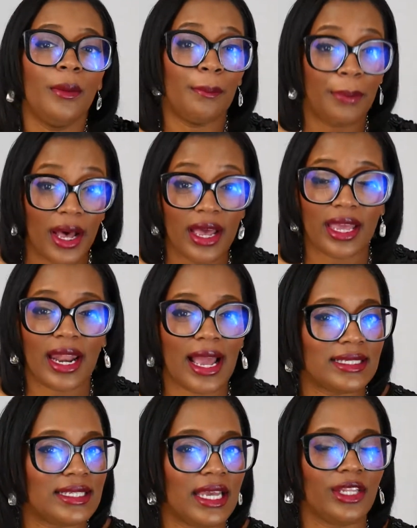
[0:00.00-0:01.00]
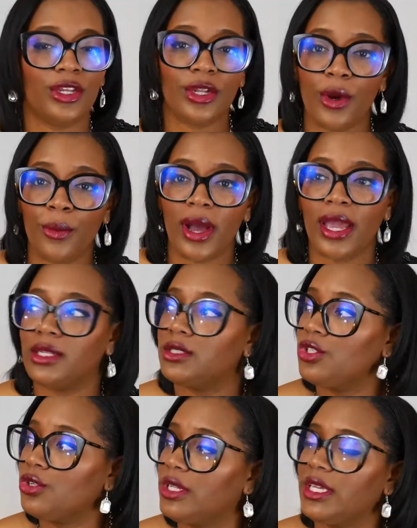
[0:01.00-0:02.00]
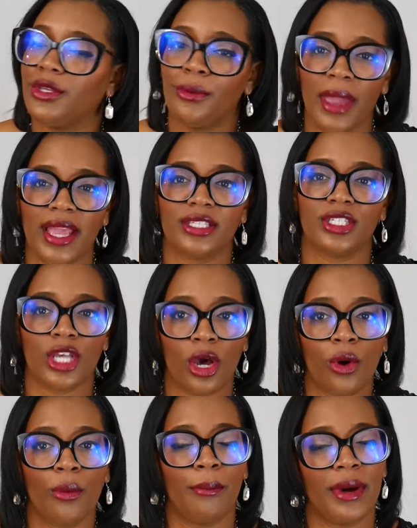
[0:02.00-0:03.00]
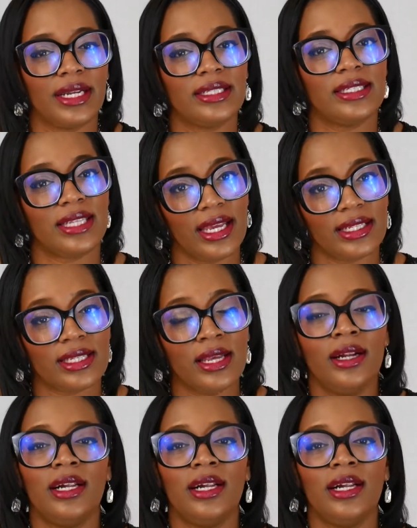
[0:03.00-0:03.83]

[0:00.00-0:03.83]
But I said, you know what, Julie, you make so much sense.